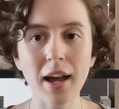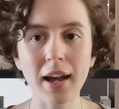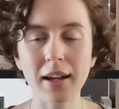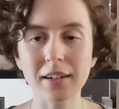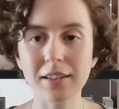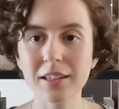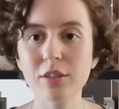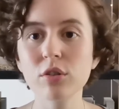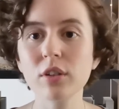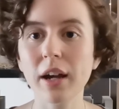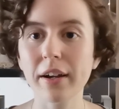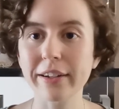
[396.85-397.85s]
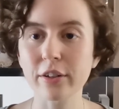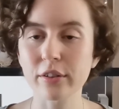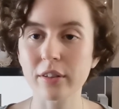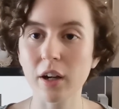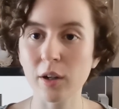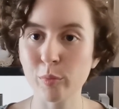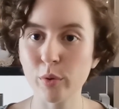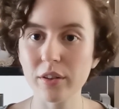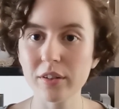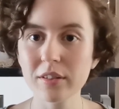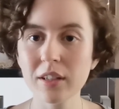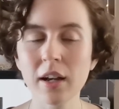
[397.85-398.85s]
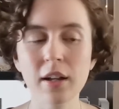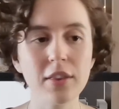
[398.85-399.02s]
And these two characters are brothers.